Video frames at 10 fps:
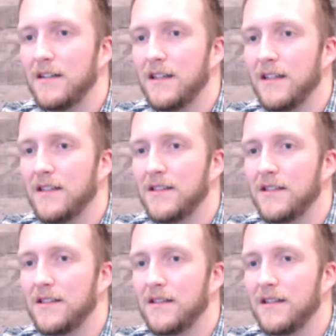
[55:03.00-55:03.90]

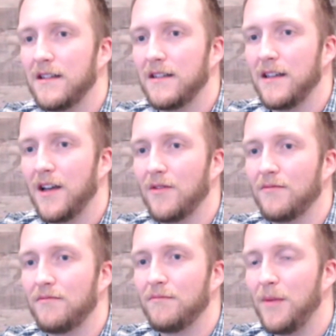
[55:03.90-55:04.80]
is,
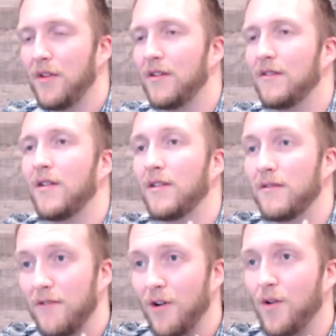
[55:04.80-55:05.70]
people
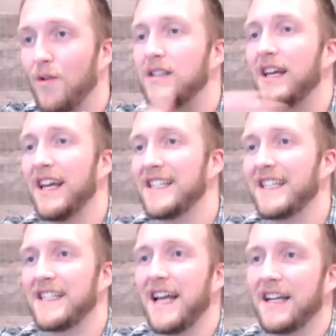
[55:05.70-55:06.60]
are going to his
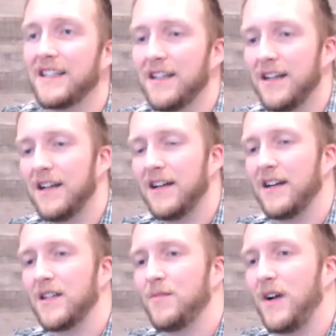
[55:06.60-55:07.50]
exact
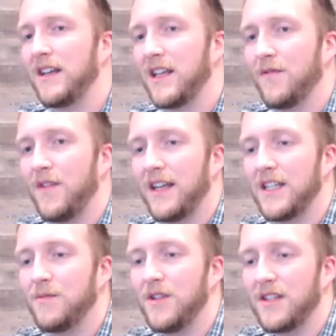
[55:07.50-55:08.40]
spot and can find
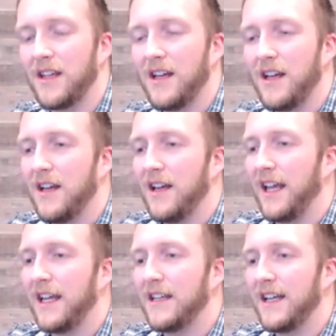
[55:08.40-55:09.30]
his music.
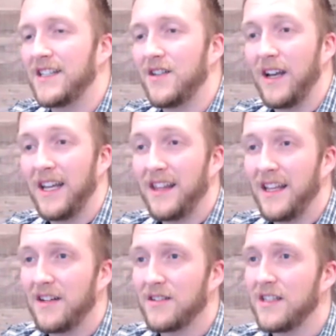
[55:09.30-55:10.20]
And is there
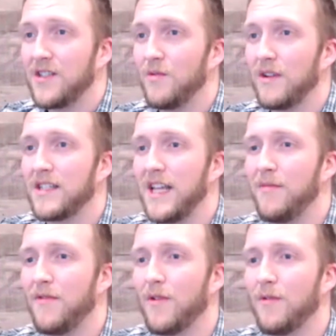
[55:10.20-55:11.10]
anything else that you want to say
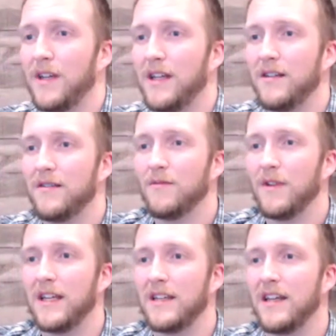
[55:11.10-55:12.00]
before we
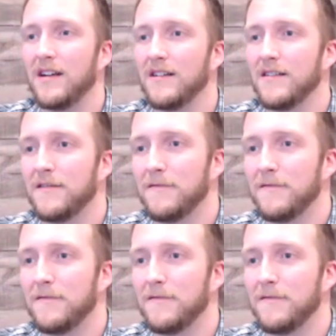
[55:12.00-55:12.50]
end here?